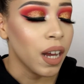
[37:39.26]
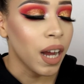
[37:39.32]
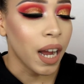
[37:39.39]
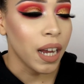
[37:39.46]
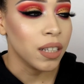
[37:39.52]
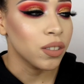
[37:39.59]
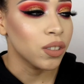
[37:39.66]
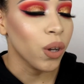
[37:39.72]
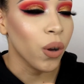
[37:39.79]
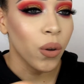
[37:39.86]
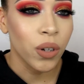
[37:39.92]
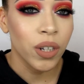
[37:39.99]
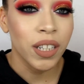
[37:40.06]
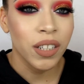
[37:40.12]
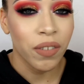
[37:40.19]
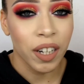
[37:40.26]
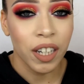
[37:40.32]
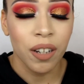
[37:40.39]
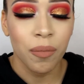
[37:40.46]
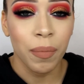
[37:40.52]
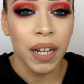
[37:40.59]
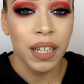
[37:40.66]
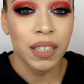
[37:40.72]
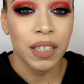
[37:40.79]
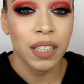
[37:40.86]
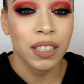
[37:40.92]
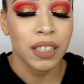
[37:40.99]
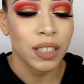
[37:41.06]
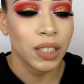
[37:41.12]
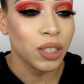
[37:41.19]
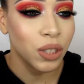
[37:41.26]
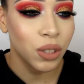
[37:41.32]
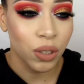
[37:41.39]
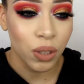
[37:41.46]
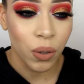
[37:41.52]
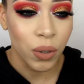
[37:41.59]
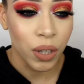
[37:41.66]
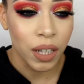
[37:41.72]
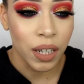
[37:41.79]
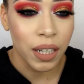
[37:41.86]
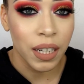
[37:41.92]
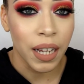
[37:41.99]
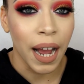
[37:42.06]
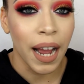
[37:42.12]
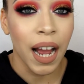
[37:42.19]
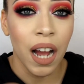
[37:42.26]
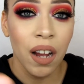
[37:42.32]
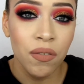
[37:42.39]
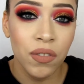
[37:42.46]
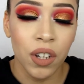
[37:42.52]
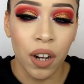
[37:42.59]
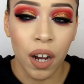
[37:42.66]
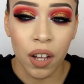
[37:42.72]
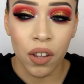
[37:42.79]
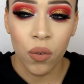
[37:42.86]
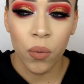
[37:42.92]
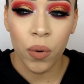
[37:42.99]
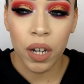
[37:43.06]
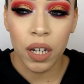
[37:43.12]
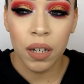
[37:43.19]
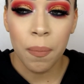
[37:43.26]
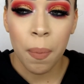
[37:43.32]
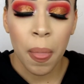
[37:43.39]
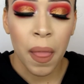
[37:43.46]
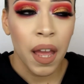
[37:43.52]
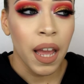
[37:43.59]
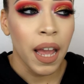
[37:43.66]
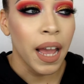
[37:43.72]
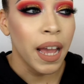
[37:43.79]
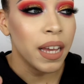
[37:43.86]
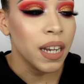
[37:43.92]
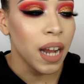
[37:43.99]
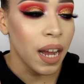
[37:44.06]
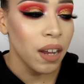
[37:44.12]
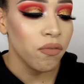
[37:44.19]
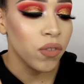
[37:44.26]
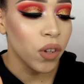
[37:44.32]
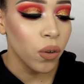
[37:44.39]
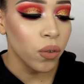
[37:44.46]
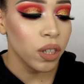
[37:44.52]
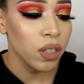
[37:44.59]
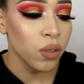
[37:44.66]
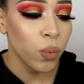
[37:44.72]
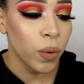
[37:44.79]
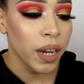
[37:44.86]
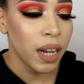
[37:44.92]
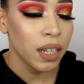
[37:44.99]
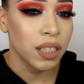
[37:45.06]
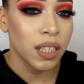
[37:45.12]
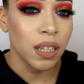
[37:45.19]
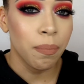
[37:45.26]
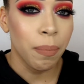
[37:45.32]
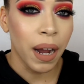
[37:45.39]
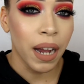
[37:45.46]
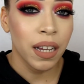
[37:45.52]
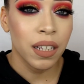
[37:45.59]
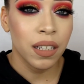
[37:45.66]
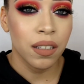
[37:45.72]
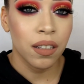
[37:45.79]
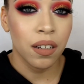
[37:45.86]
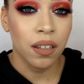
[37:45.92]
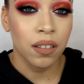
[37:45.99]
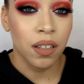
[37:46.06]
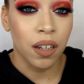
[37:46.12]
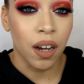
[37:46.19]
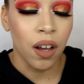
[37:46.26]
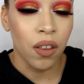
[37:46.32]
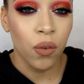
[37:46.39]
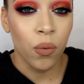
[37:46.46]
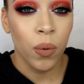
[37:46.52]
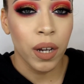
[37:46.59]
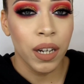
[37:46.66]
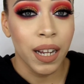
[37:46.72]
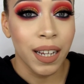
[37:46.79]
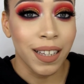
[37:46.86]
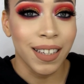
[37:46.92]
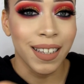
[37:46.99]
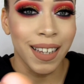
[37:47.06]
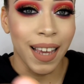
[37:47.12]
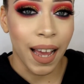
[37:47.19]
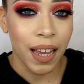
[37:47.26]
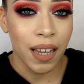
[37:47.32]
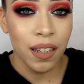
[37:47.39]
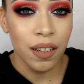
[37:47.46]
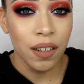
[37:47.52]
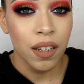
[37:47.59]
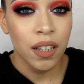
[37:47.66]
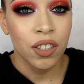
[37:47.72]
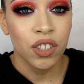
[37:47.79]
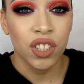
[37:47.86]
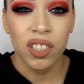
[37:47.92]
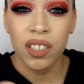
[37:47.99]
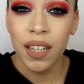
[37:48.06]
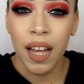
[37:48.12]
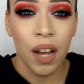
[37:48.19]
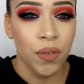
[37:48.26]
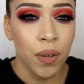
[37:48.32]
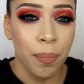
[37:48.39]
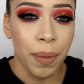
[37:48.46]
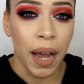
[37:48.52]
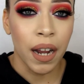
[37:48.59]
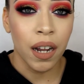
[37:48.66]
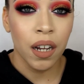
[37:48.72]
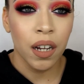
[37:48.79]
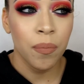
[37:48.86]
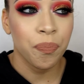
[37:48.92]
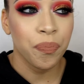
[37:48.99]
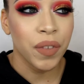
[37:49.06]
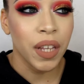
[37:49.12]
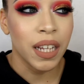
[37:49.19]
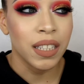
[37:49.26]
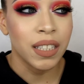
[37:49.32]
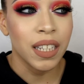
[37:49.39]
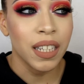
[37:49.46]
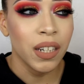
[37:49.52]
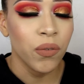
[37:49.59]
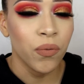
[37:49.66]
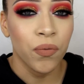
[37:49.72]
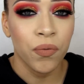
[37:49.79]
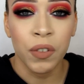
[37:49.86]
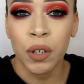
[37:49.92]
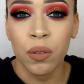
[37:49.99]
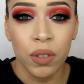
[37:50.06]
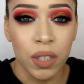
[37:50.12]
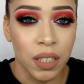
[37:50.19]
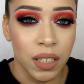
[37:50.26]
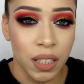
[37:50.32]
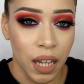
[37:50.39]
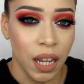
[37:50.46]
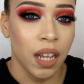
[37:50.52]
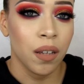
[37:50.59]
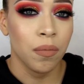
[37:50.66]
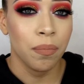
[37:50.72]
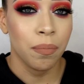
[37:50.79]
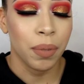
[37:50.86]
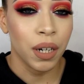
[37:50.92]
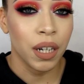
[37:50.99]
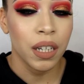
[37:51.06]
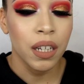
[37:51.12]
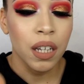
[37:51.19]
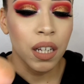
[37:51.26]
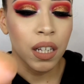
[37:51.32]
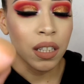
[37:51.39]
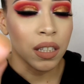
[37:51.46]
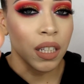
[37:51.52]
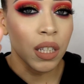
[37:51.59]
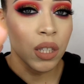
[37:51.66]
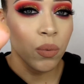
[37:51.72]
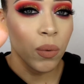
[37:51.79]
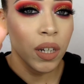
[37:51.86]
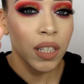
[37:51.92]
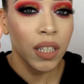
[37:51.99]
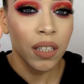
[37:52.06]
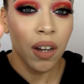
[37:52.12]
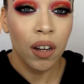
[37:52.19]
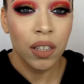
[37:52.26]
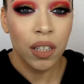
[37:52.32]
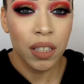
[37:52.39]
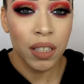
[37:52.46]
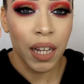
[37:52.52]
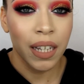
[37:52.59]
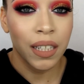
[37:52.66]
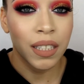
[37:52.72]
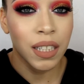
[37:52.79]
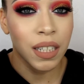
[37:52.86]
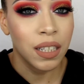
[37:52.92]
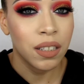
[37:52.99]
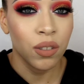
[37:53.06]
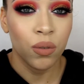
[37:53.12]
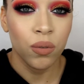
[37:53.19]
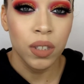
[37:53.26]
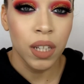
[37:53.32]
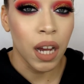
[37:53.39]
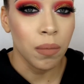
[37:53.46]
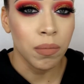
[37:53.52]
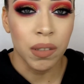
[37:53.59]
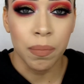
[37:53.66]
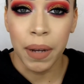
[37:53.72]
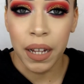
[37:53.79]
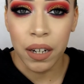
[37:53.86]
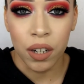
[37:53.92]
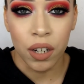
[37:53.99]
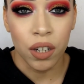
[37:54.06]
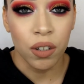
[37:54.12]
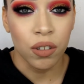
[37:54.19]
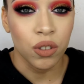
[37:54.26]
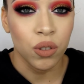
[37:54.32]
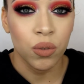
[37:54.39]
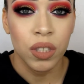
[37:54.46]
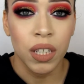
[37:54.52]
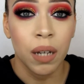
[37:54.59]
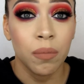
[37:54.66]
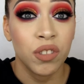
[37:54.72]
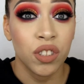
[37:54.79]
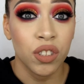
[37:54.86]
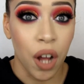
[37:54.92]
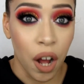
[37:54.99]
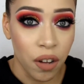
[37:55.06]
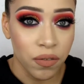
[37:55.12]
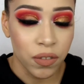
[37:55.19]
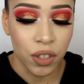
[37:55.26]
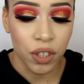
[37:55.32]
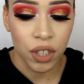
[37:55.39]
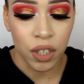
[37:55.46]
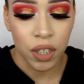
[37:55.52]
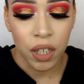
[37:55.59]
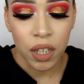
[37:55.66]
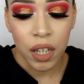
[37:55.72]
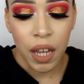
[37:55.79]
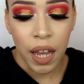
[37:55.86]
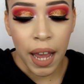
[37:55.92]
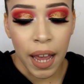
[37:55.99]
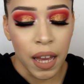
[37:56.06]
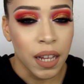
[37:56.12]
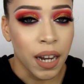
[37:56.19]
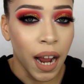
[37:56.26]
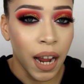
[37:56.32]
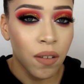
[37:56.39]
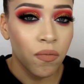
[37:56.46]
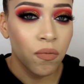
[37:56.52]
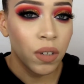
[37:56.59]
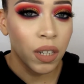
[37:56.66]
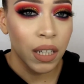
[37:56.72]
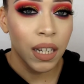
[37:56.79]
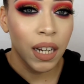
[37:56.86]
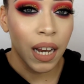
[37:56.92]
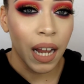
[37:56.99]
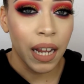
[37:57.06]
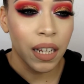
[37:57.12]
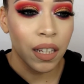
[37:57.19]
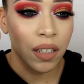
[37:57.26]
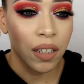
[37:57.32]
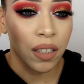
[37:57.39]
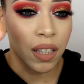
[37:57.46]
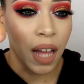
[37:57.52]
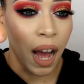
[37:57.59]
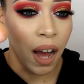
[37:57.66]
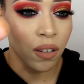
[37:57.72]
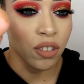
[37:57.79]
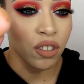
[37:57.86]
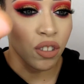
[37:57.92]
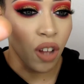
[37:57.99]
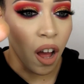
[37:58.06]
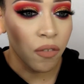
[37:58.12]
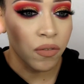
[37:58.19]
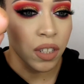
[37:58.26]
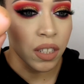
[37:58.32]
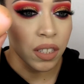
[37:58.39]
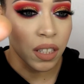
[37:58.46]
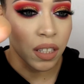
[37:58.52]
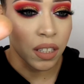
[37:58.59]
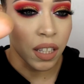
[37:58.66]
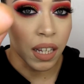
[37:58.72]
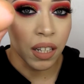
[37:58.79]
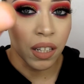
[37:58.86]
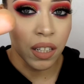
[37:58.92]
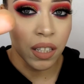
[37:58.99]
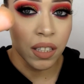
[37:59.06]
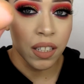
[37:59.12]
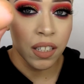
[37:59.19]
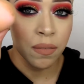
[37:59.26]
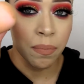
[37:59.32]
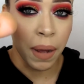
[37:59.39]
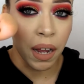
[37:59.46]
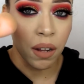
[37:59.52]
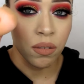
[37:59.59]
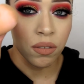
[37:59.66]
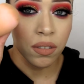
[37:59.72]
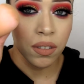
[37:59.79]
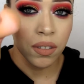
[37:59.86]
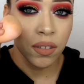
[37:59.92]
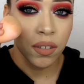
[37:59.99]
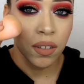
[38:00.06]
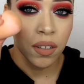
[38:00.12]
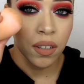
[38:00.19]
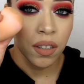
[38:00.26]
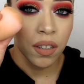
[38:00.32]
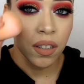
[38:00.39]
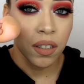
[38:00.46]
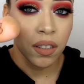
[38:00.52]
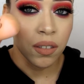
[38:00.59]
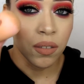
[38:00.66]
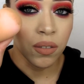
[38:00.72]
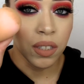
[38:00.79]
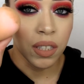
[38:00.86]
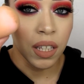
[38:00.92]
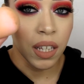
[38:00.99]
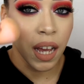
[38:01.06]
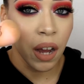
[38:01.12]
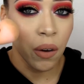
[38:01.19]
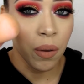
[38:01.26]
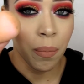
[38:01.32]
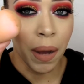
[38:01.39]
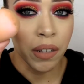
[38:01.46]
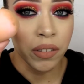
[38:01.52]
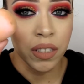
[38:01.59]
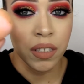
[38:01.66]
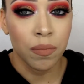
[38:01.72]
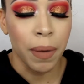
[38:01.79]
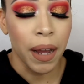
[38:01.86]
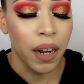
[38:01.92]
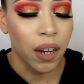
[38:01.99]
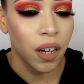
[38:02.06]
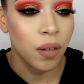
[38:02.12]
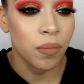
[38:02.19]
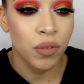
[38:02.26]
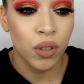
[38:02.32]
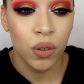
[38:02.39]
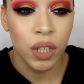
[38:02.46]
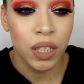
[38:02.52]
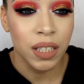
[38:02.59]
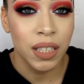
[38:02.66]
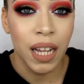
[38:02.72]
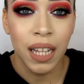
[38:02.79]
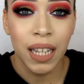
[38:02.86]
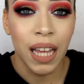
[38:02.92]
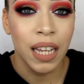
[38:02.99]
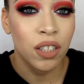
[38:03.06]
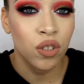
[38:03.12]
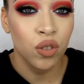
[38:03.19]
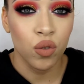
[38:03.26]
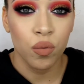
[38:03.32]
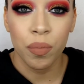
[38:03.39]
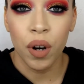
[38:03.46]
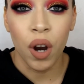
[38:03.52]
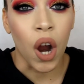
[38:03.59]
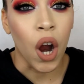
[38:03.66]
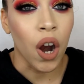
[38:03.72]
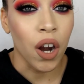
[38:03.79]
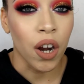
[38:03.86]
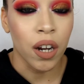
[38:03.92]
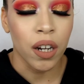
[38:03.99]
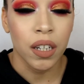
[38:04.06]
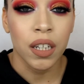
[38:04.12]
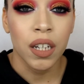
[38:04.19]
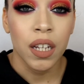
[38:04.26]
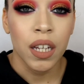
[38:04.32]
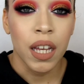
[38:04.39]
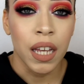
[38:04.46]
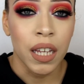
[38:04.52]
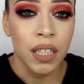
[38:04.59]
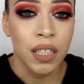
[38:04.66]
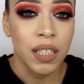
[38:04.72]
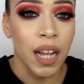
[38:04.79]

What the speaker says: I totally recommend this. This is so good. I have their other one, and I've noticed when I did buy the other one again, just to have a backup, it didn't feel the same. But this one on the site is like 2 times better or 2 times softer. And I really like how soft this is. Like, look at this bounce. You see how it bounces back up. So it's not like super hard. It's